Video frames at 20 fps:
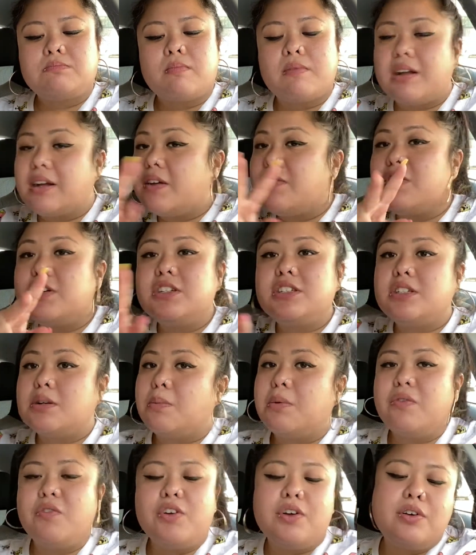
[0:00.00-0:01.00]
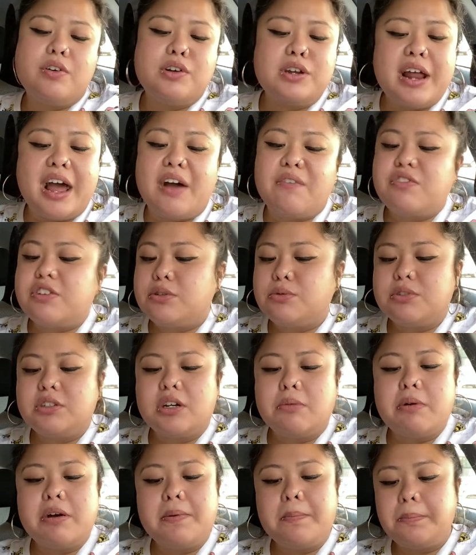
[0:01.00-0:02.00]
like if there's some if you could have this with
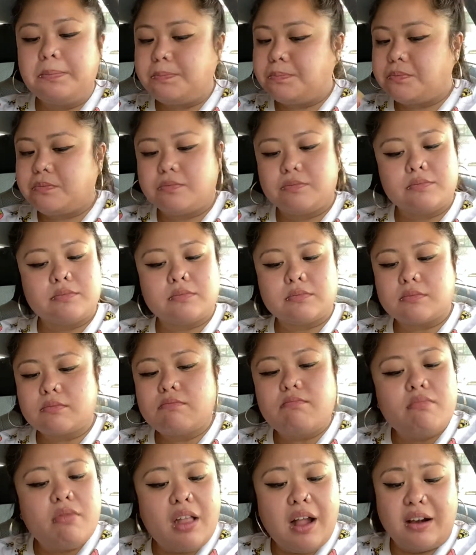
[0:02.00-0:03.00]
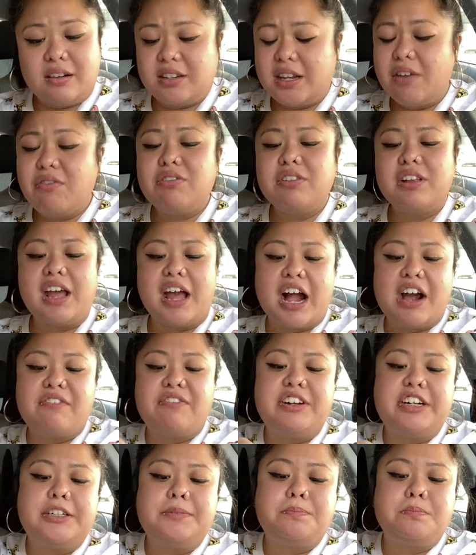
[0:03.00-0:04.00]
someone, definitely have
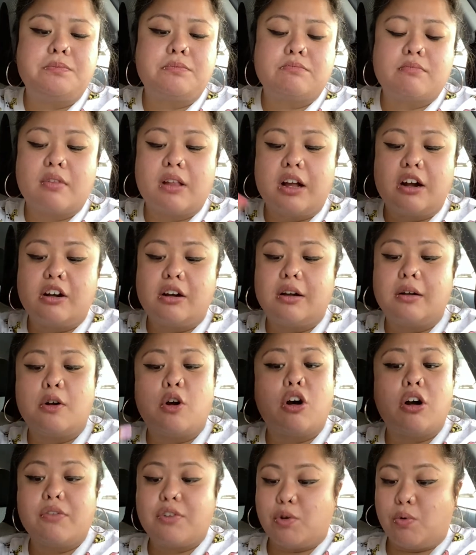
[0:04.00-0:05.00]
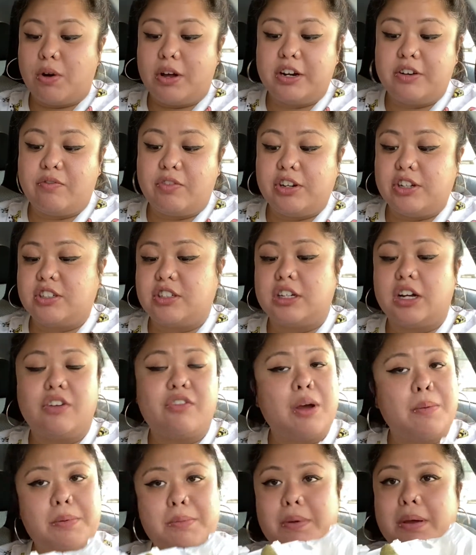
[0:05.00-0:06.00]
it. Uh, or if you want it for yourself. I
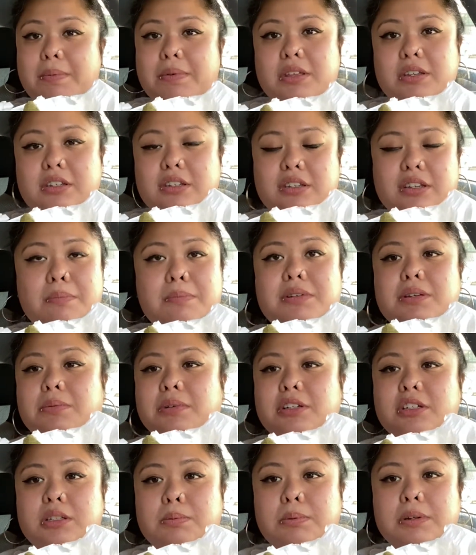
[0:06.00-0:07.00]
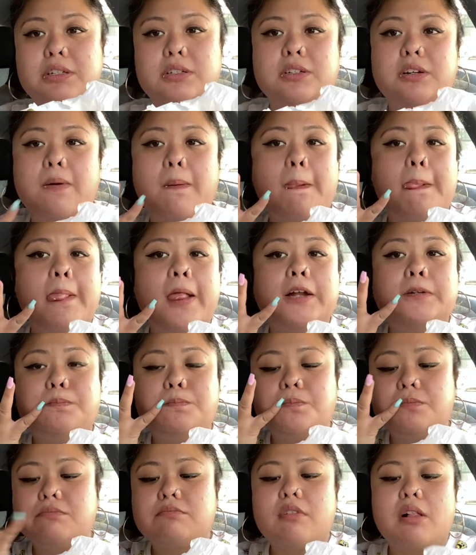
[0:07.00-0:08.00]
mean maybe this is gonna be something you split into.
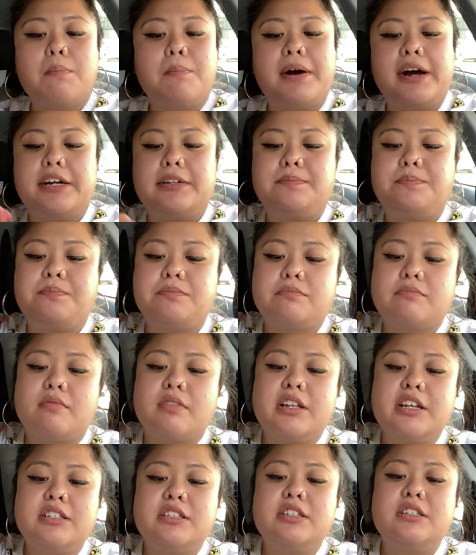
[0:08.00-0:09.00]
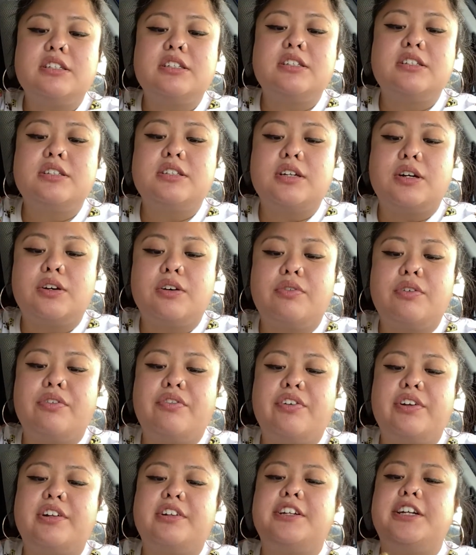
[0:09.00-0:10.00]
But this is so
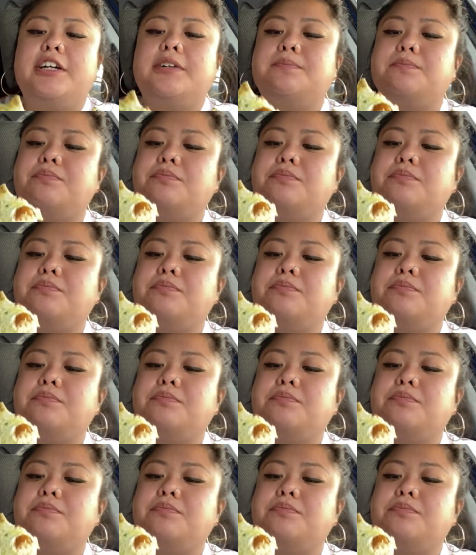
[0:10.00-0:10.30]
fulfilling